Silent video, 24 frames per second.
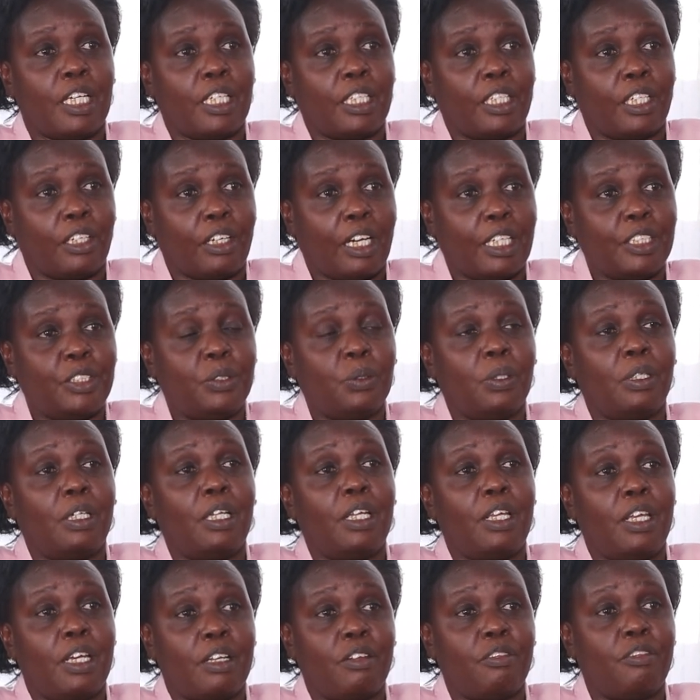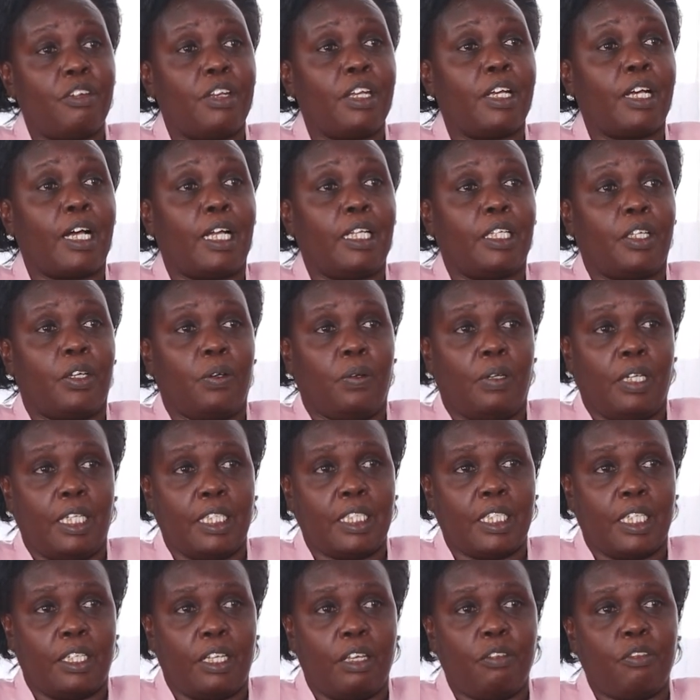a gradual yet very
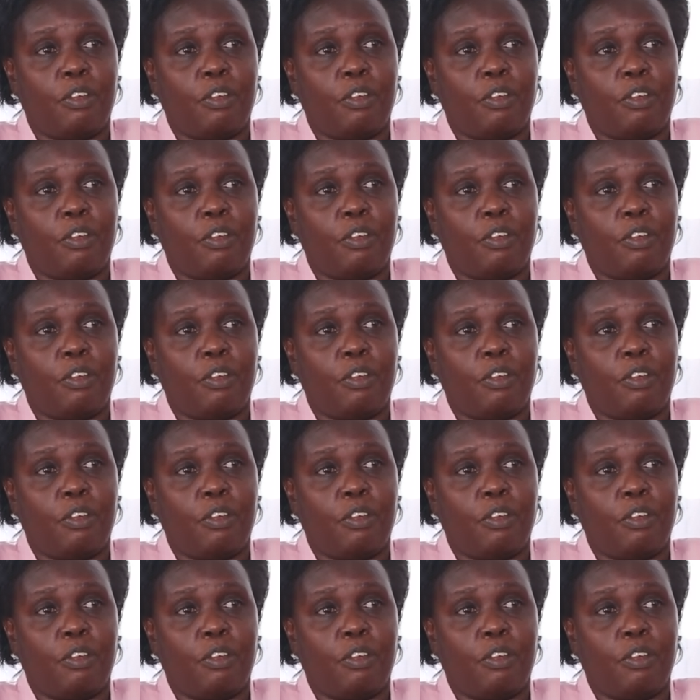calculated.